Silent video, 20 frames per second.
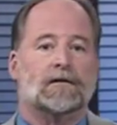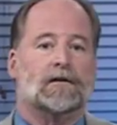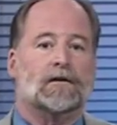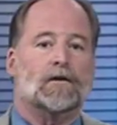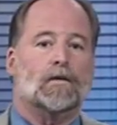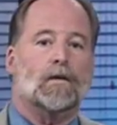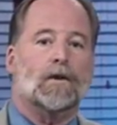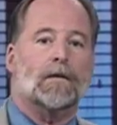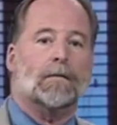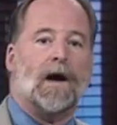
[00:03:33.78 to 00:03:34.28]

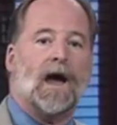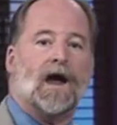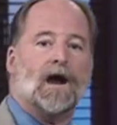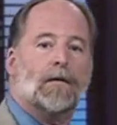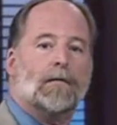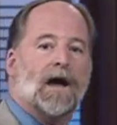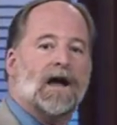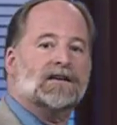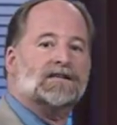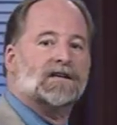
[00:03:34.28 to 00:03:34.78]
When a buyer
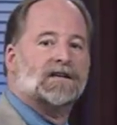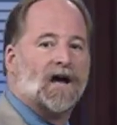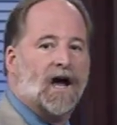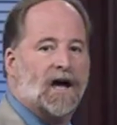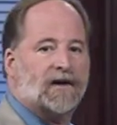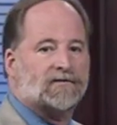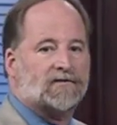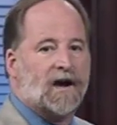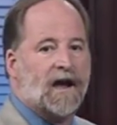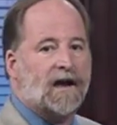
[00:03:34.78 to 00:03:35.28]
buys a
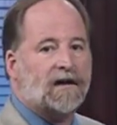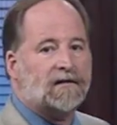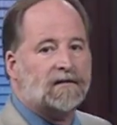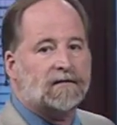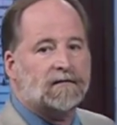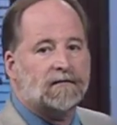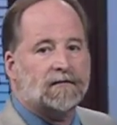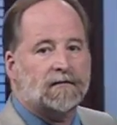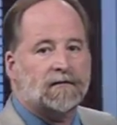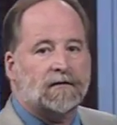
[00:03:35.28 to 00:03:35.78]
contract,
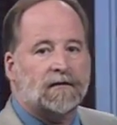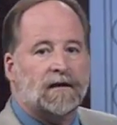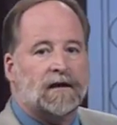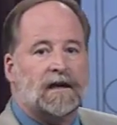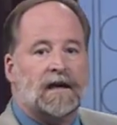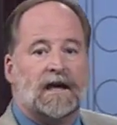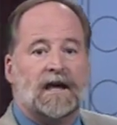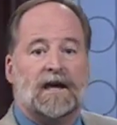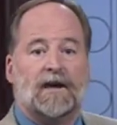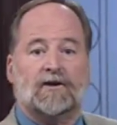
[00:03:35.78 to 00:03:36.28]

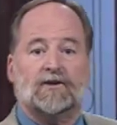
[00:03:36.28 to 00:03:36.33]
he